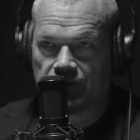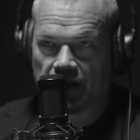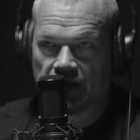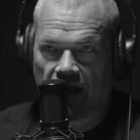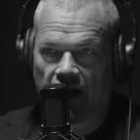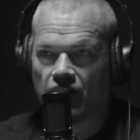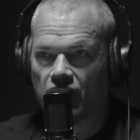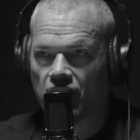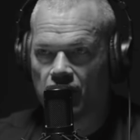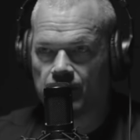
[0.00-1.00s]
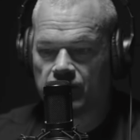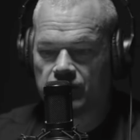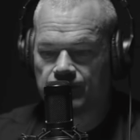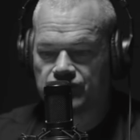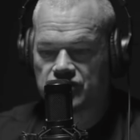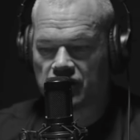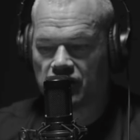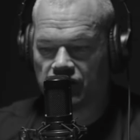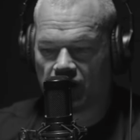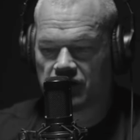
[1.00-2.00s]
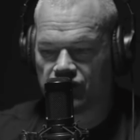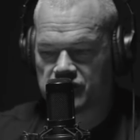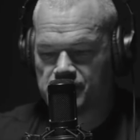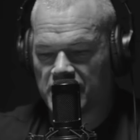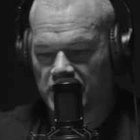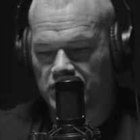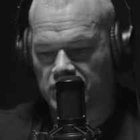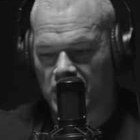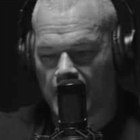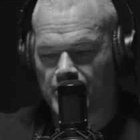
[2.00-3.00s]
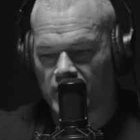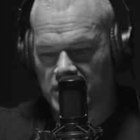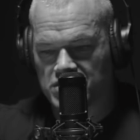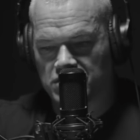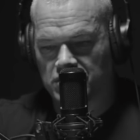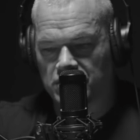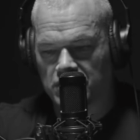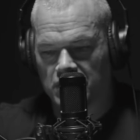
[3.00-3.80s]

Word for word: and an air hub to conduct this big operation,